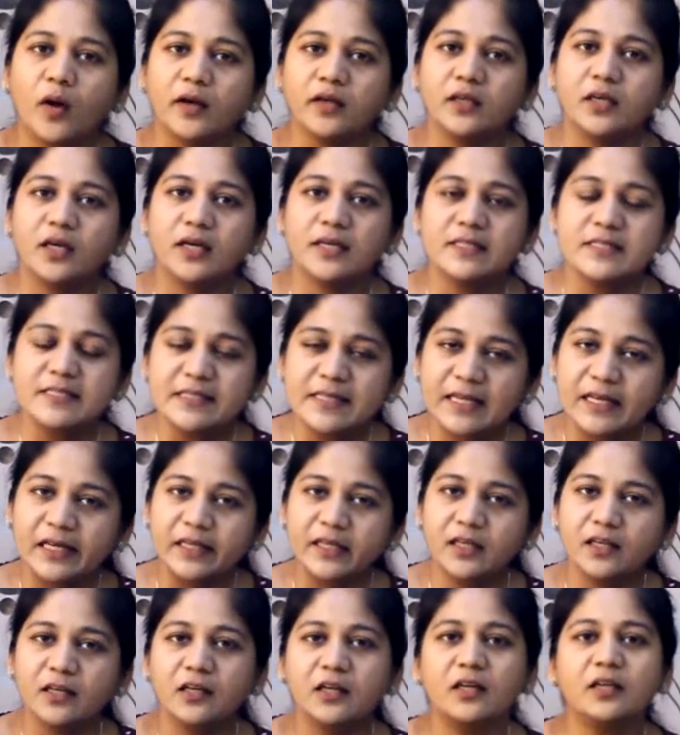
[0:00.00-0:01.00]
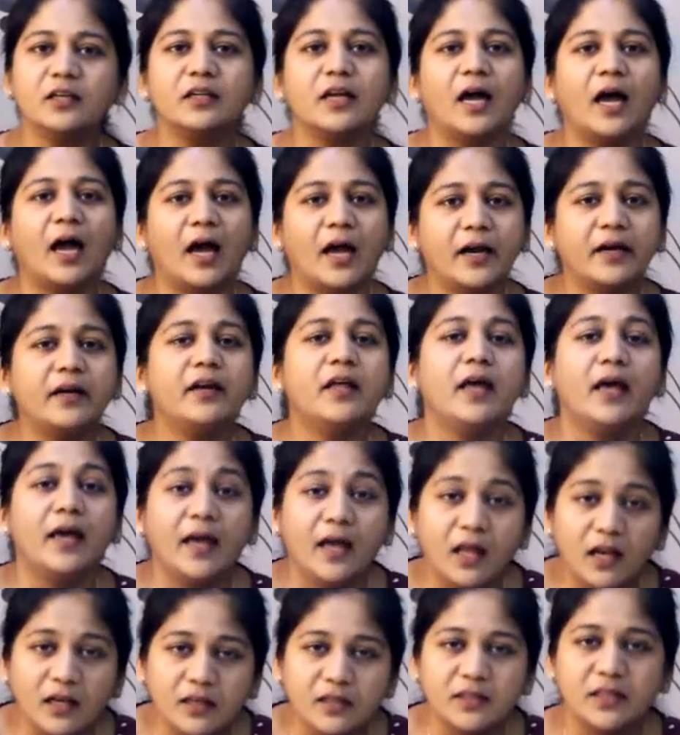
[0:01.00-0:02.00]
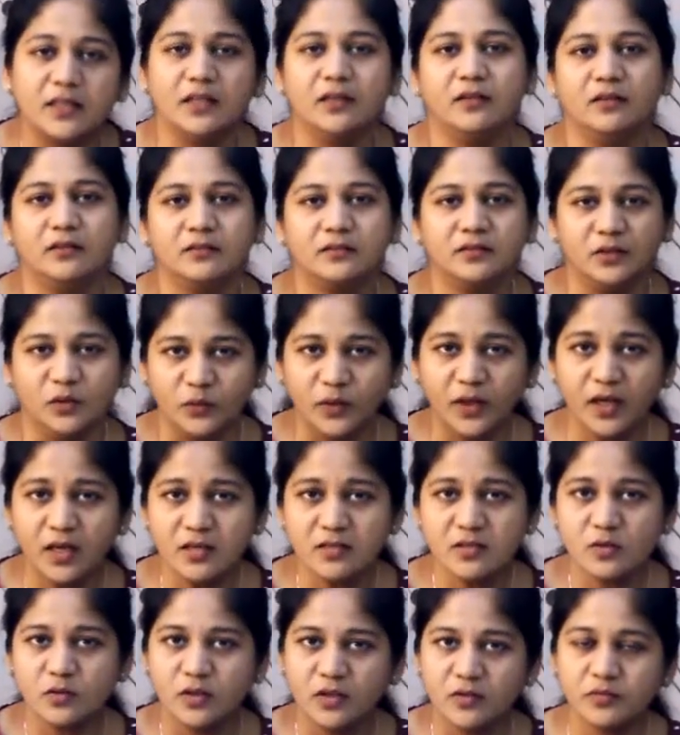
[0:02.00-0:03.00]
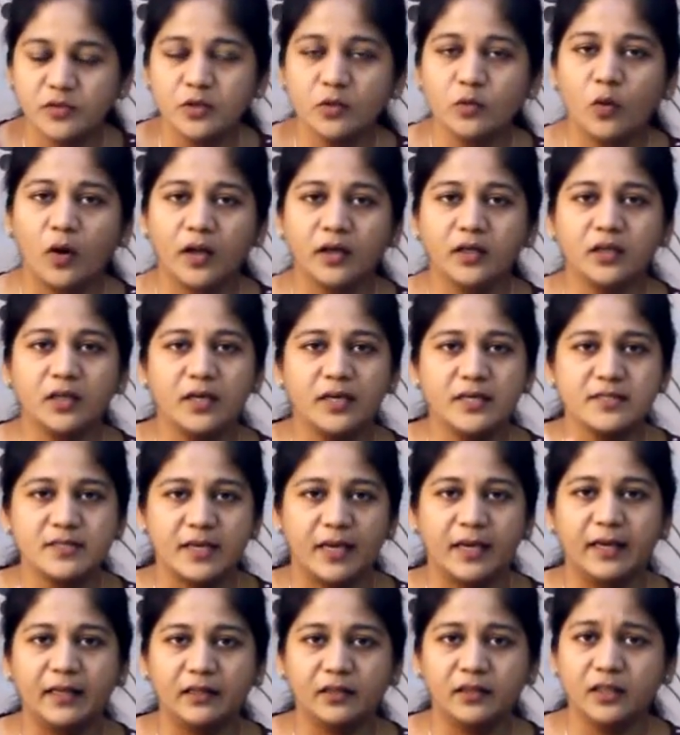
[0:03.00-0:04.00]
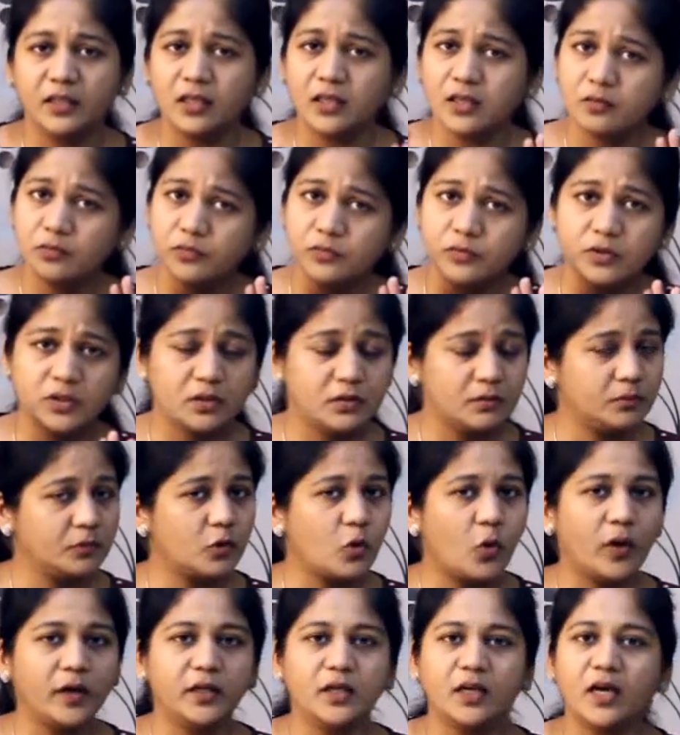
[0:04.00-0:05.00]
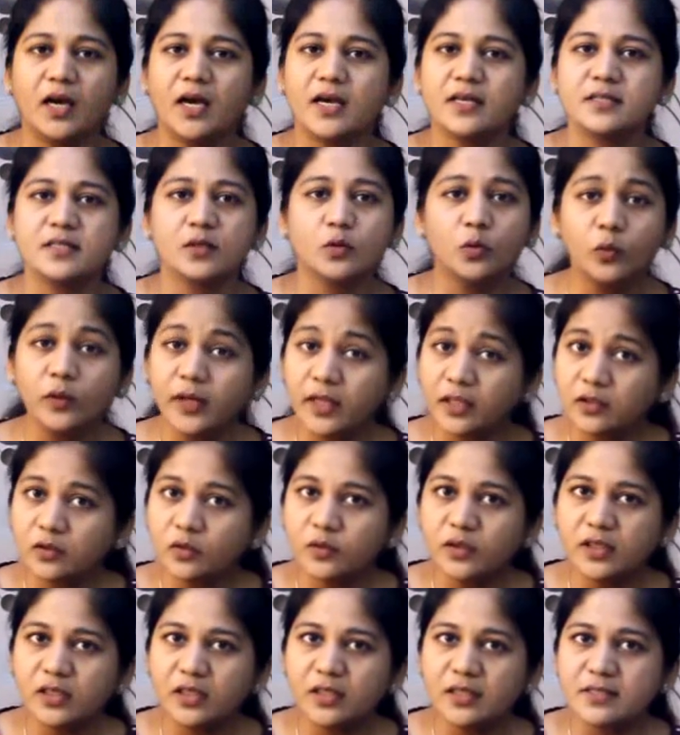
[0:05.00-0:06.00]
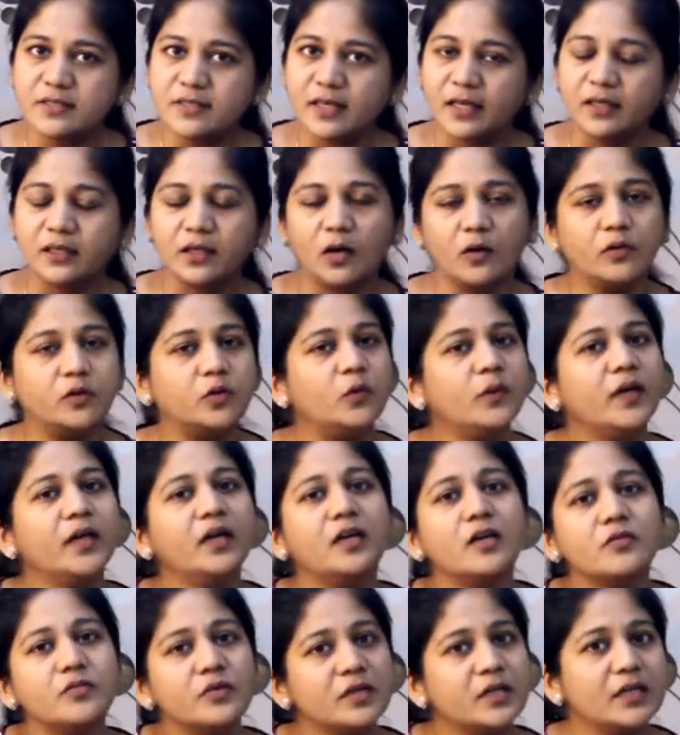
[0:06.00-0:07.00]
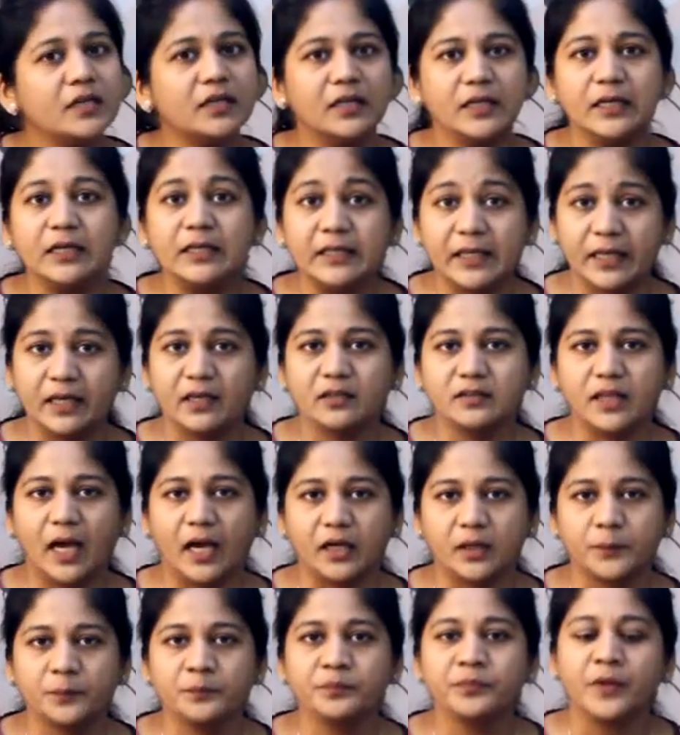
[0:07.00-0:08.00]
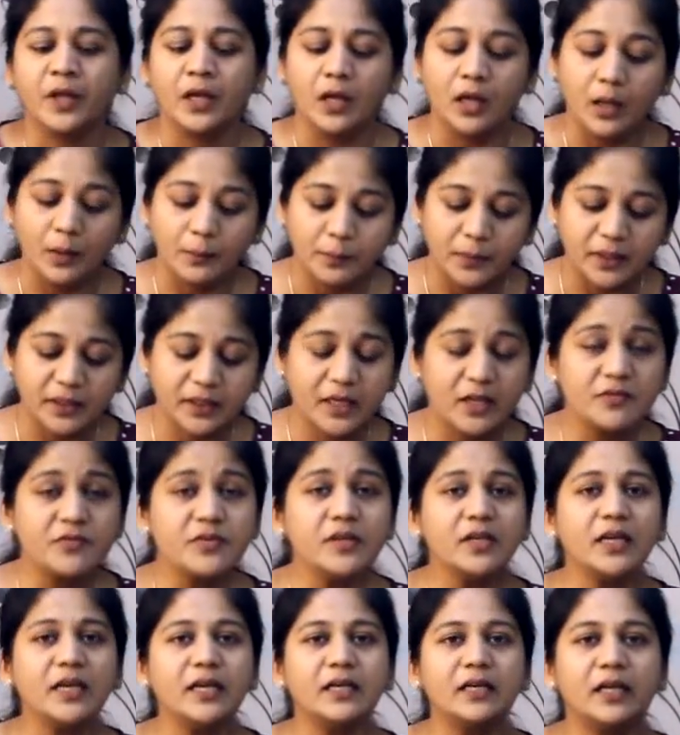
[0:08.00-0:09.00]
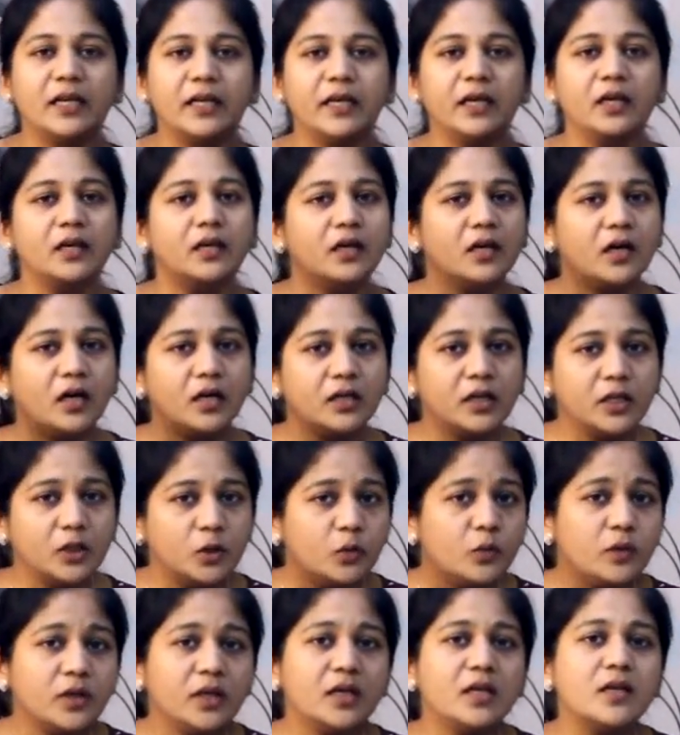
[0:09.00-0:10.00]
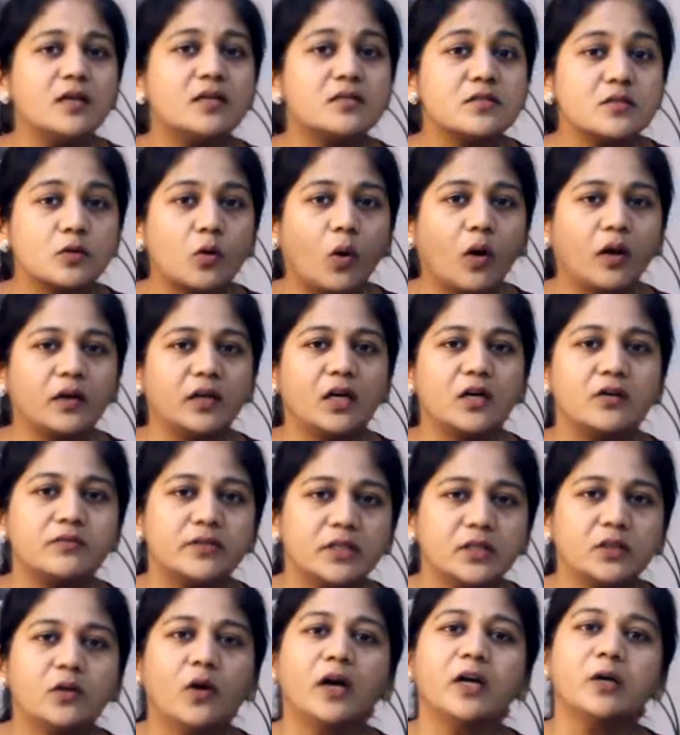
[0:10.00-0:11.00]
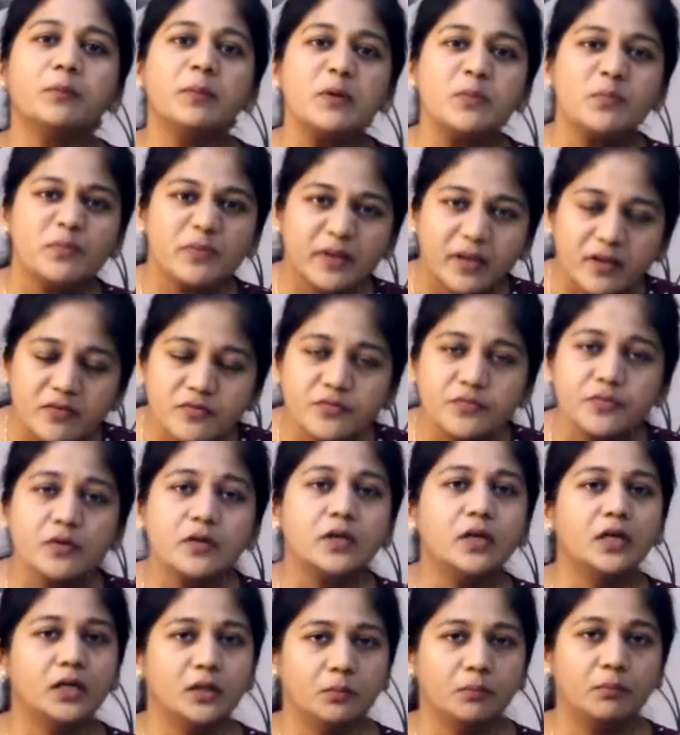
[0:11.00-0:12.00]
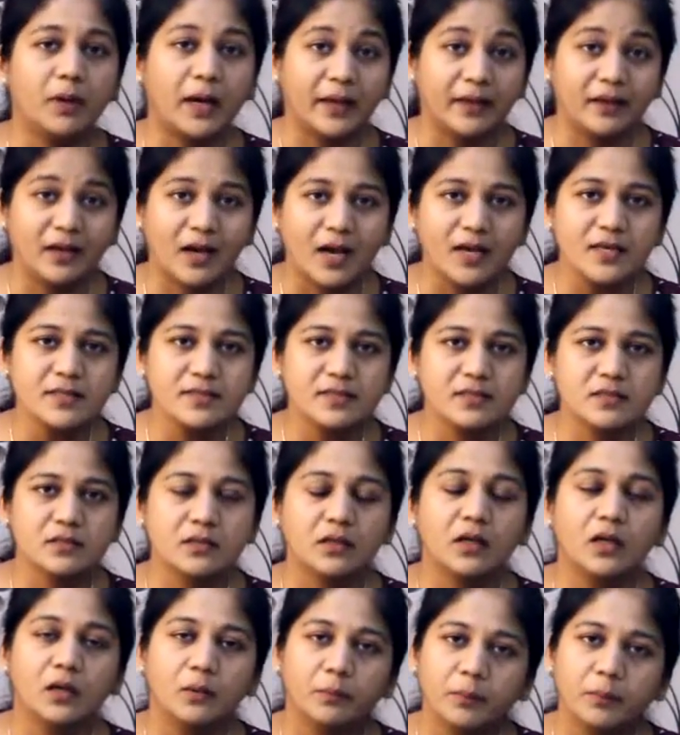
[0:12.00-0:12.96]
cornea is clear and healthy. Okay, so if the cornea is healthy, the cornea has a good endothelial cell count, you can definitely take that. But definitely, a neonate's cornea will not be preferred by us